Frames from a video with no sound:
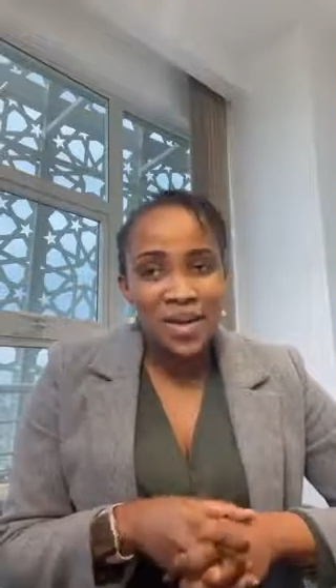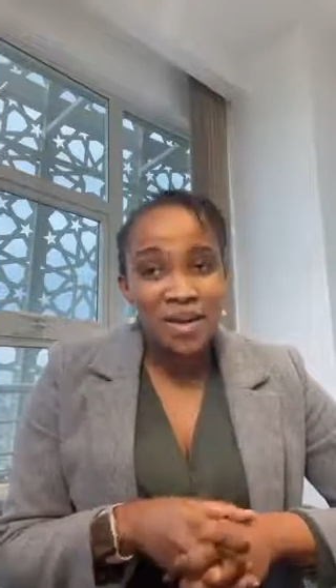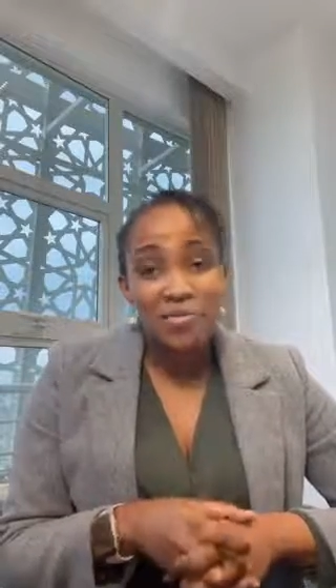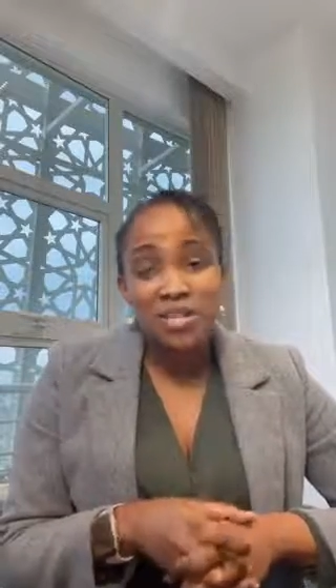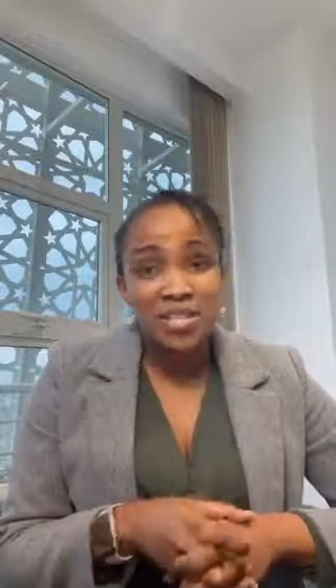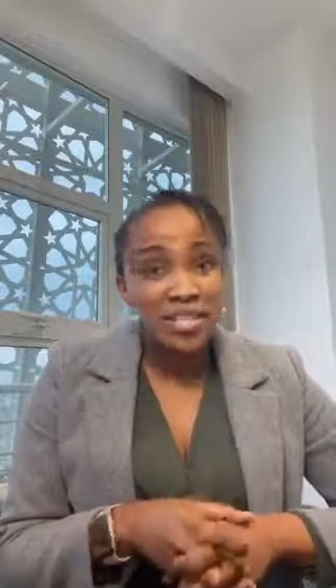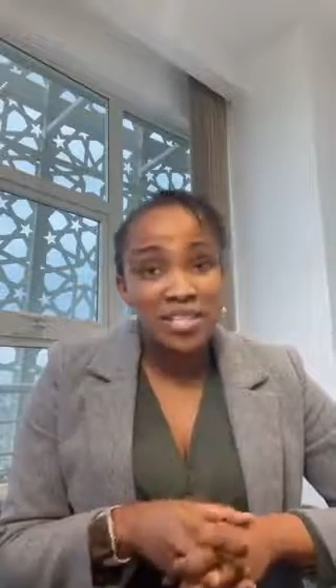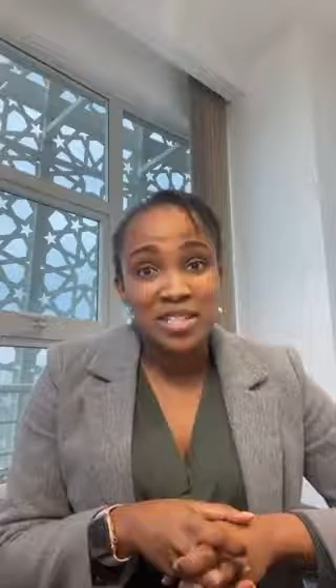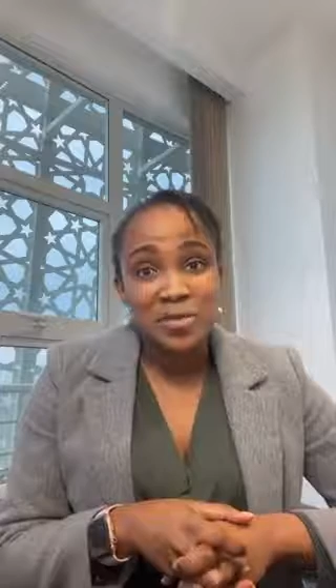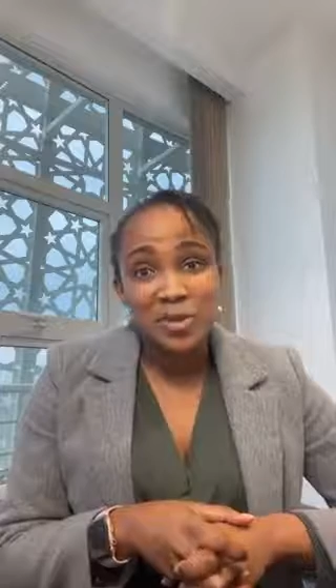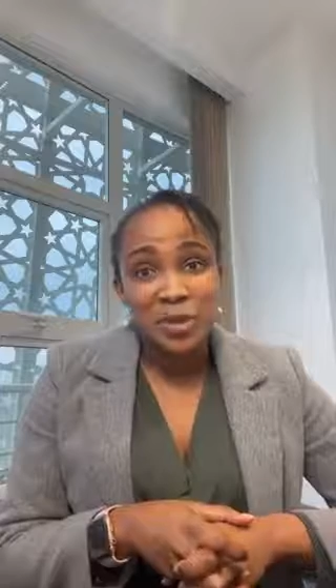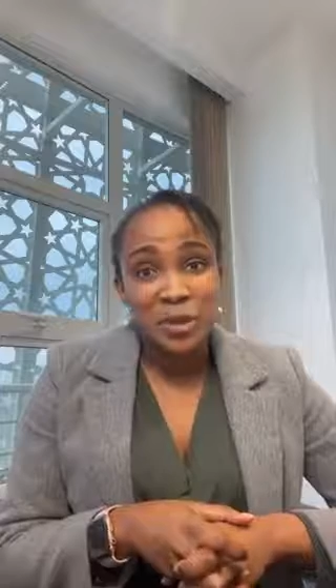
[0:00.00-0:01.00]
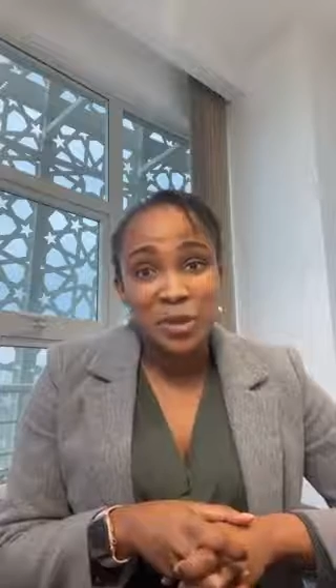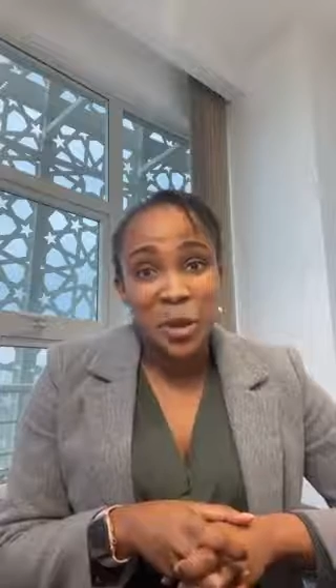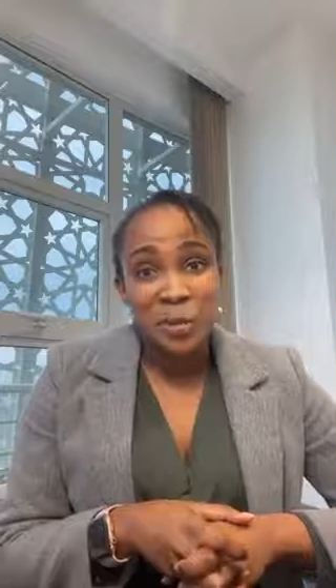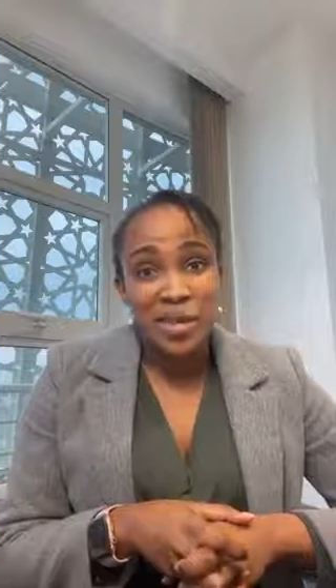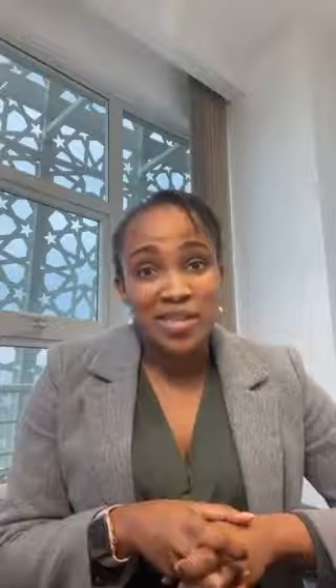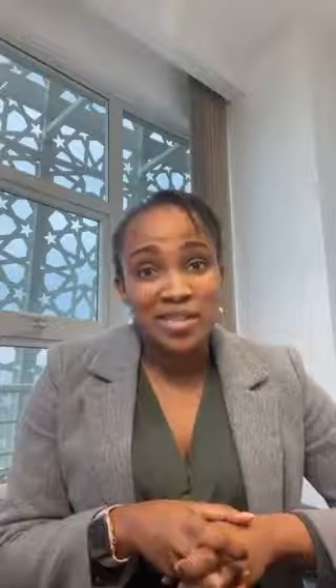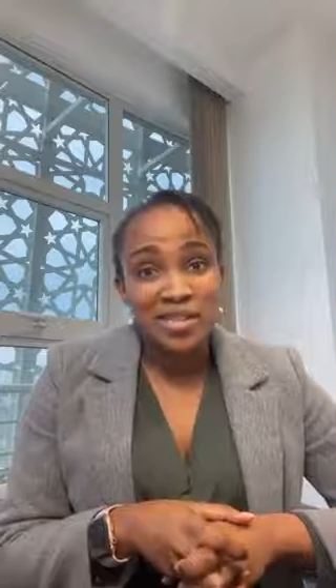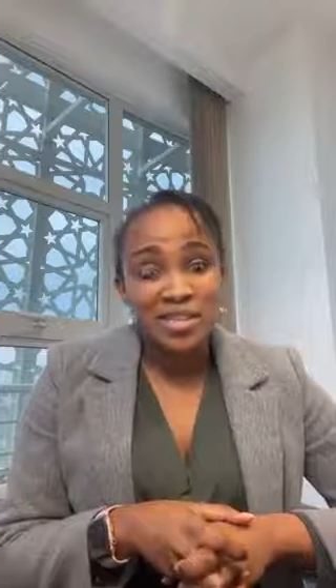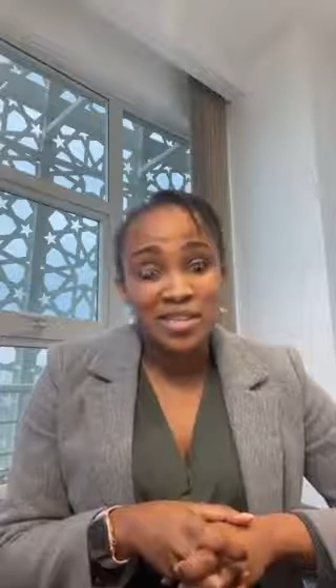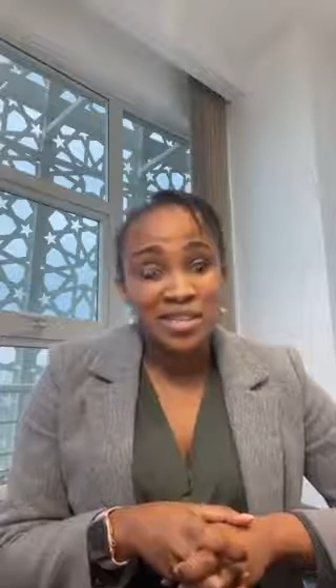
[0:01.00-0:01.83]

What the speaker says: I'm not letting them go without money.